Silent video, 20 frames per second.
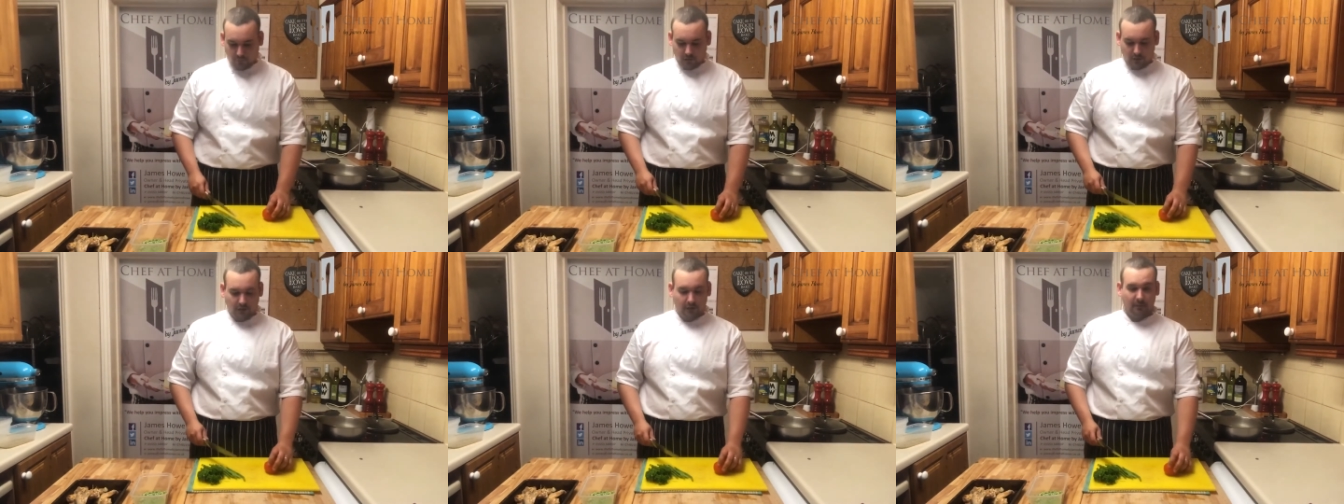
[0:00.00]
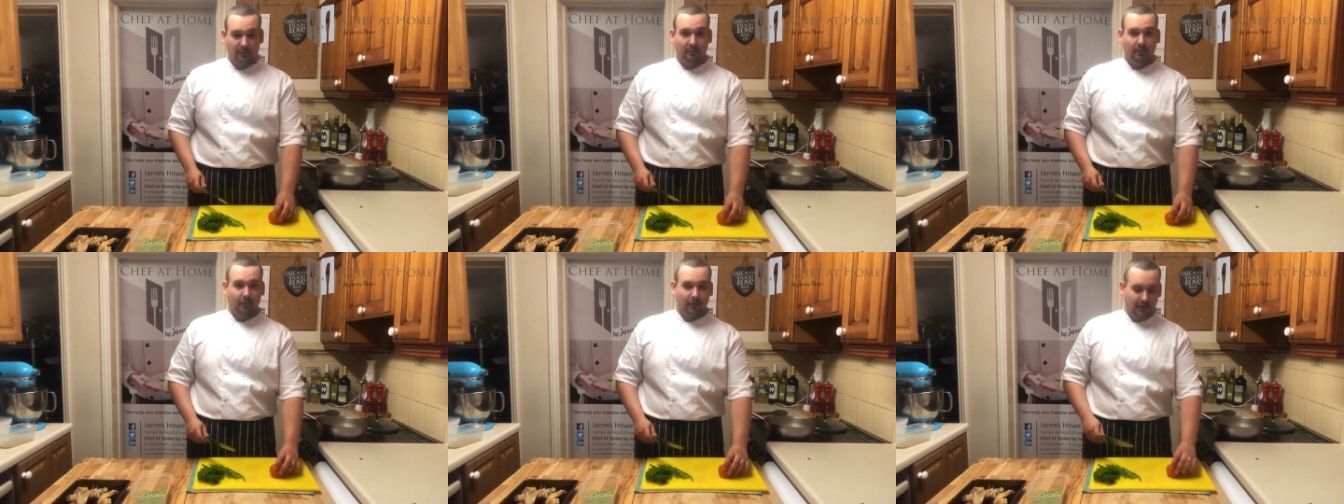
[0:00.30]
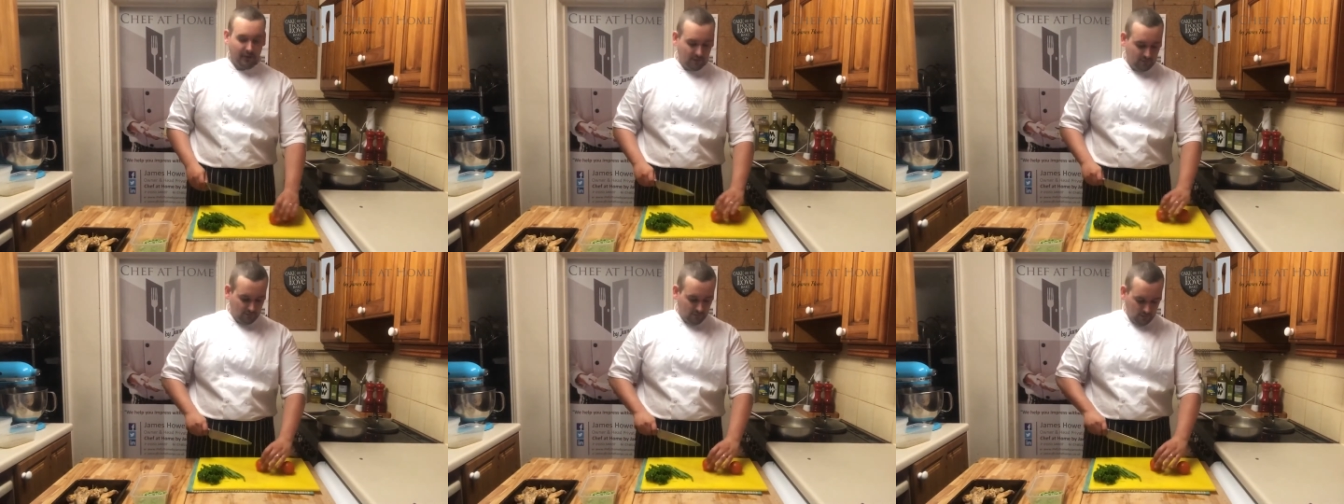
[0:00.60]
you're going to be
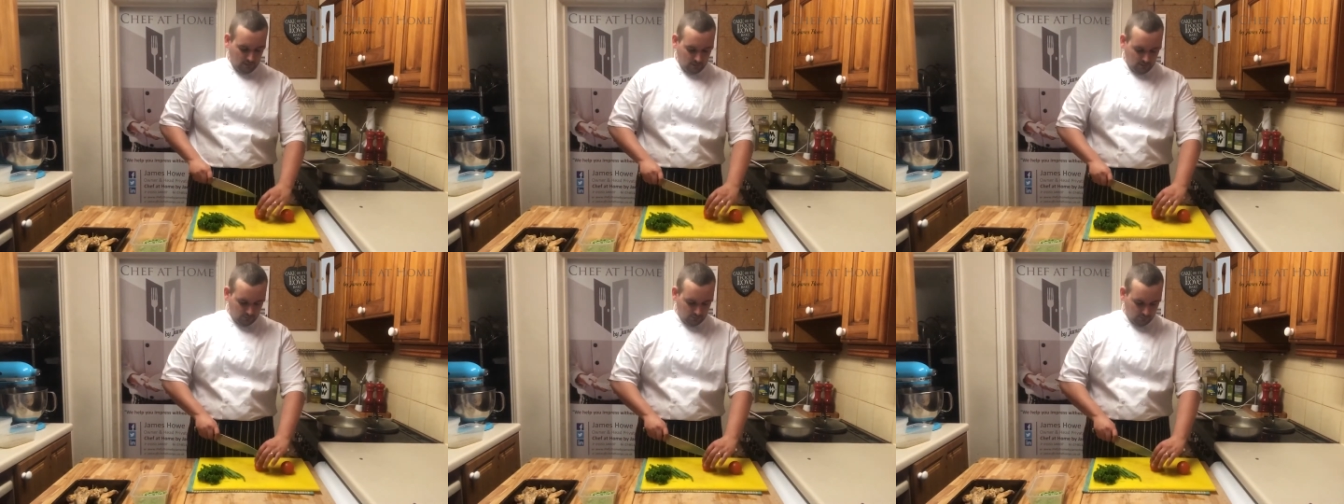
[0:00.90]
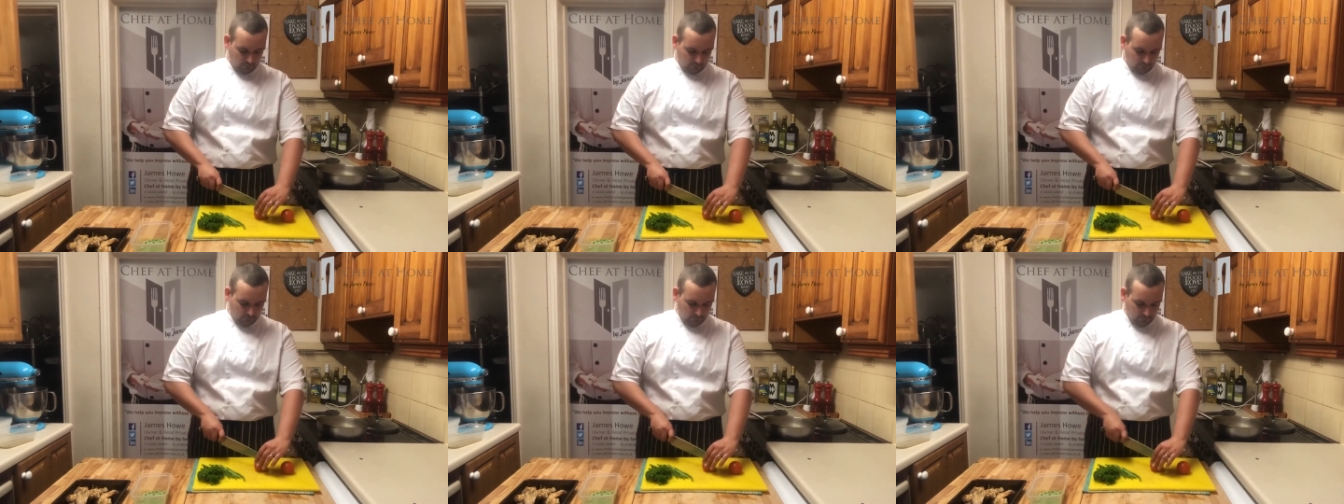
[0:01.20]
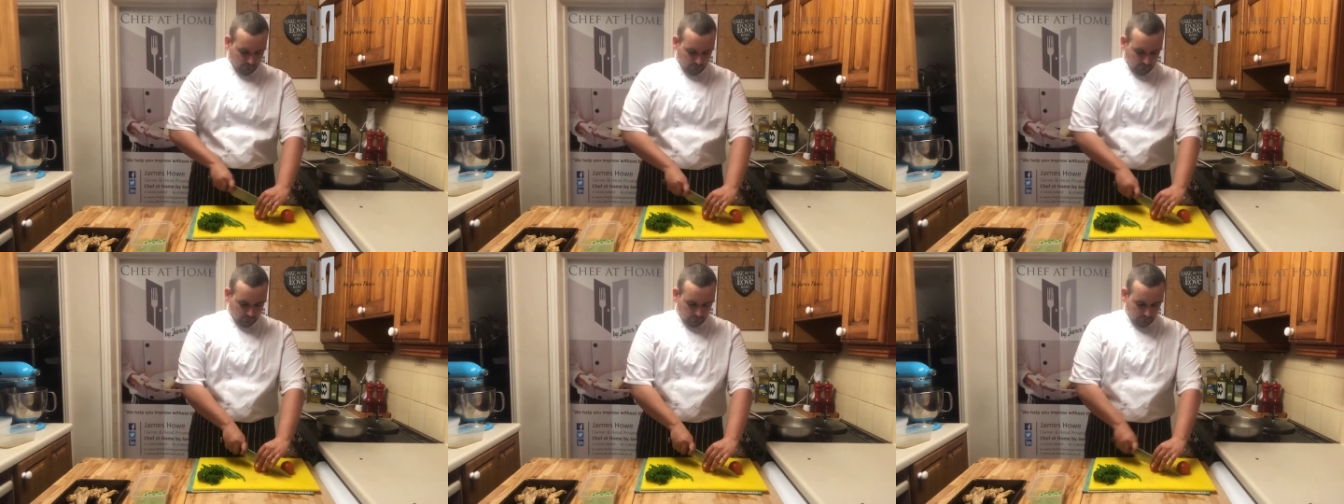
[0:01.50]
putting in there.
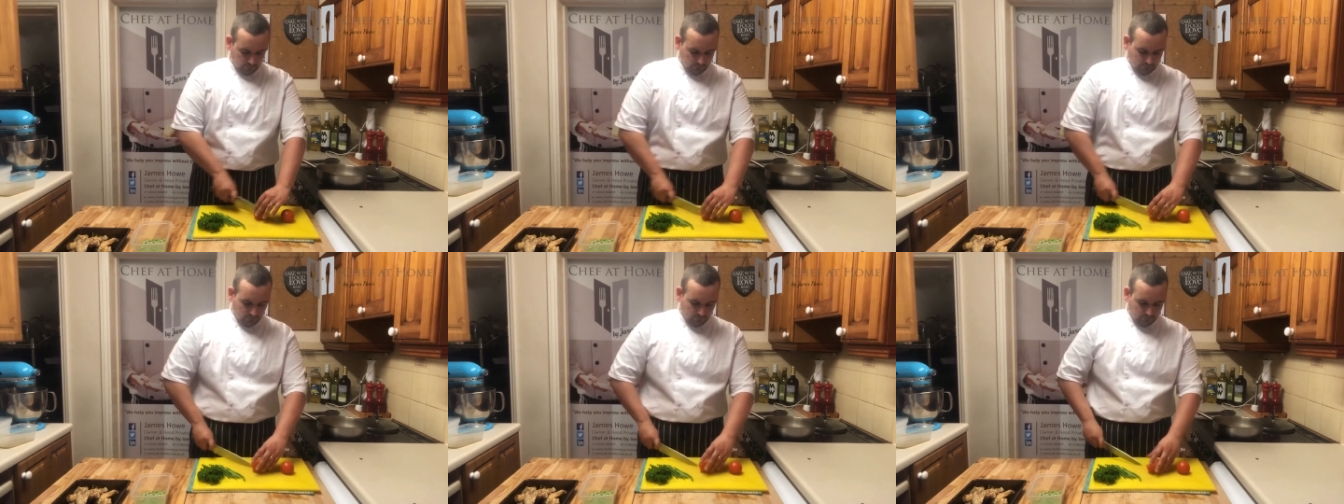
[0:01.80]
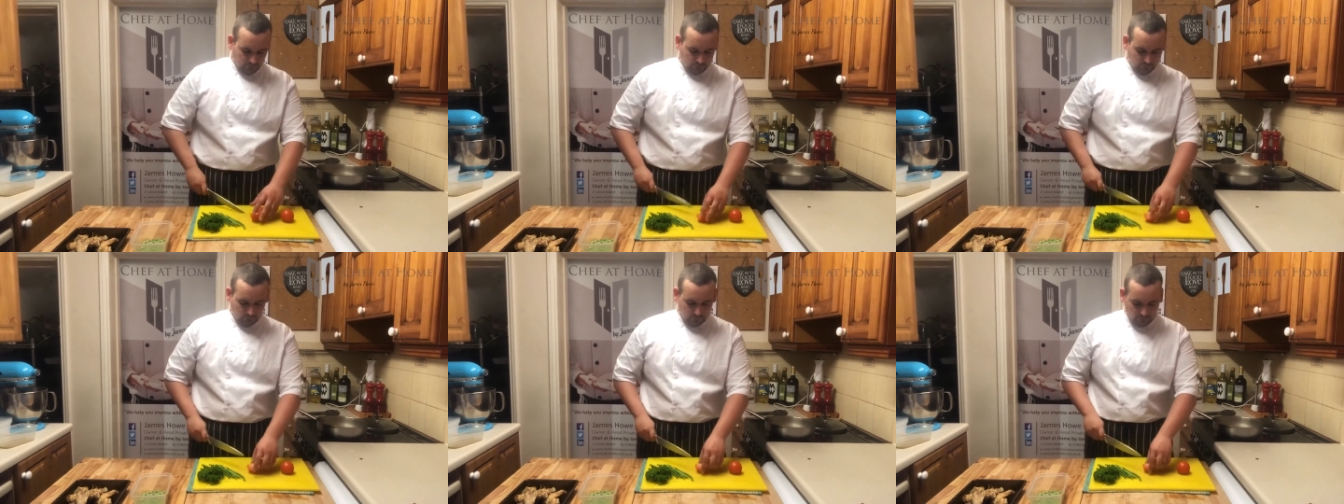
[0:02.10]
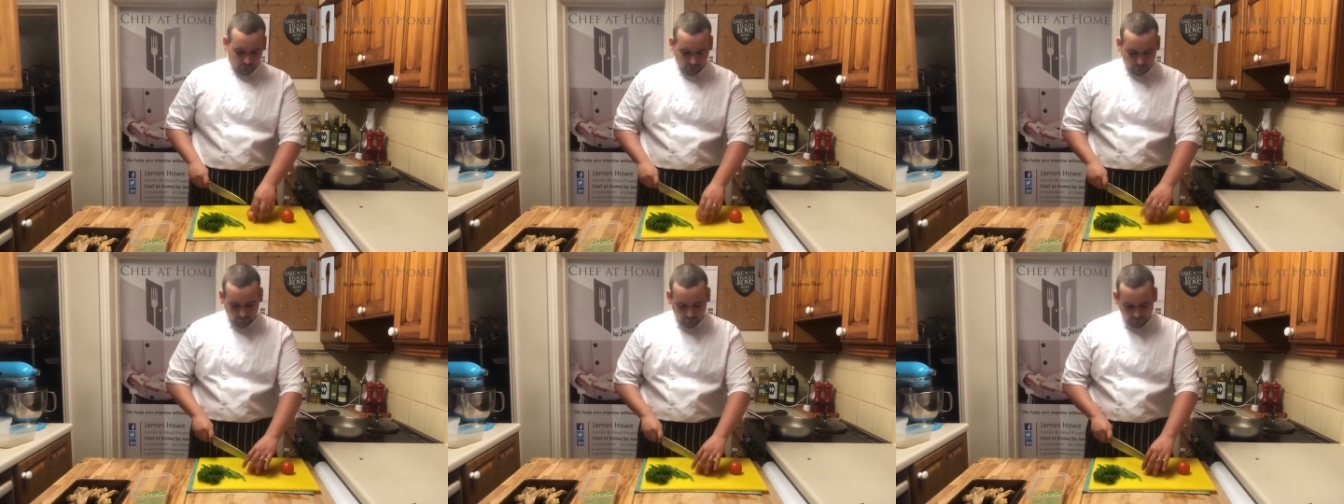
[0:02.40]
So I'm
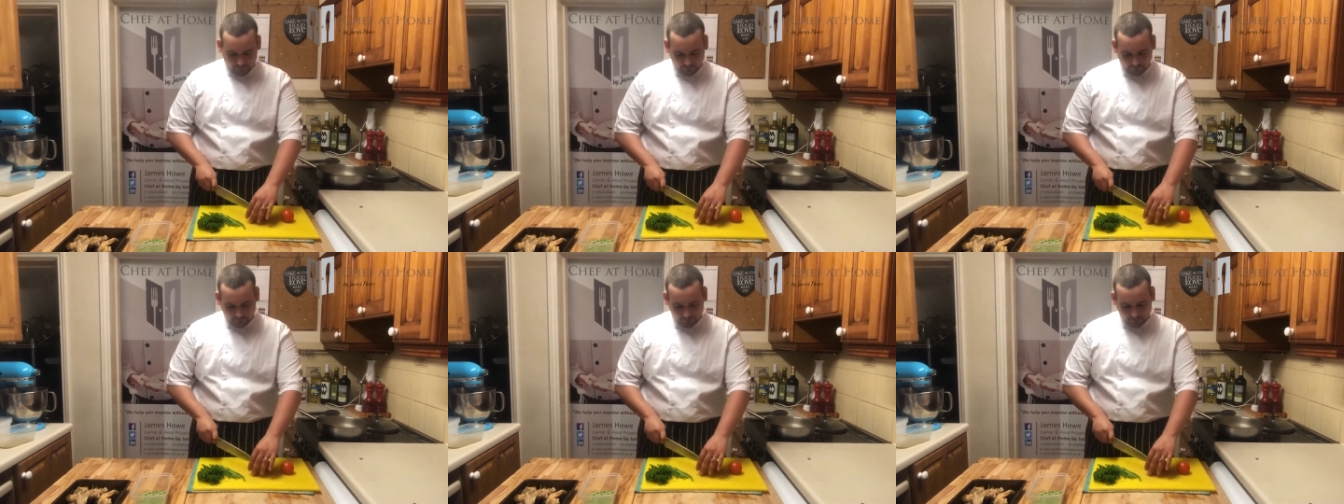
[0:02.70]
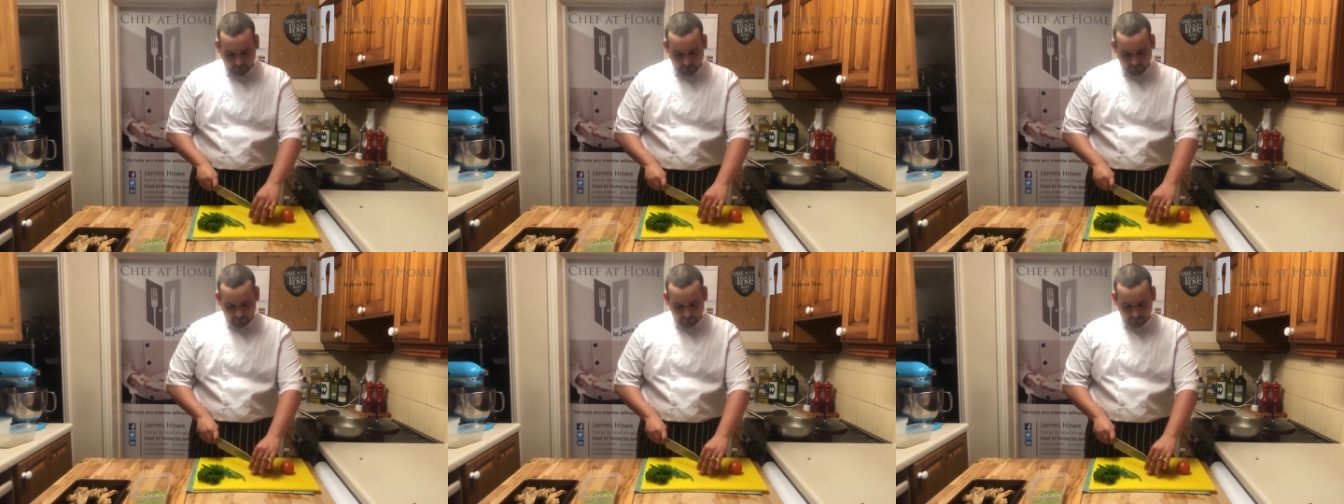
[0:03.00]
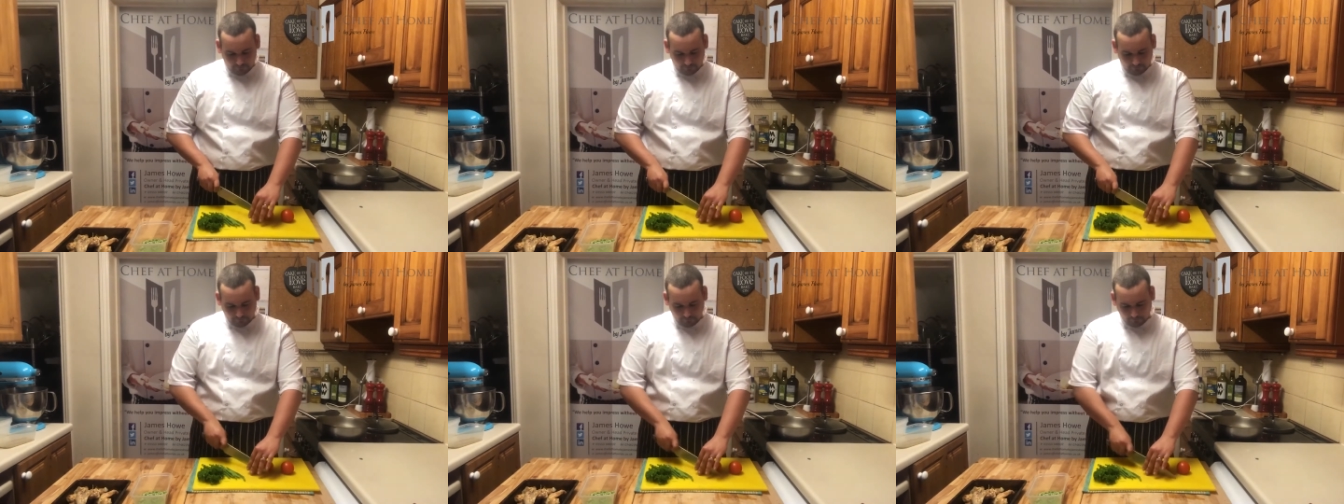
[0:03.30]
going to go for these
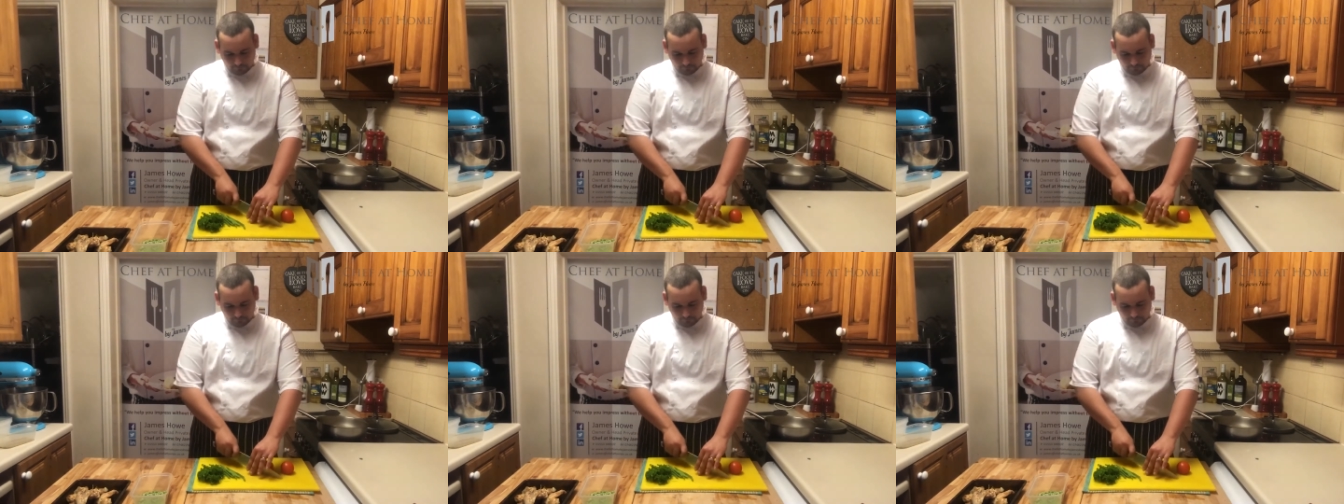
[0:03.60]
tomatoes.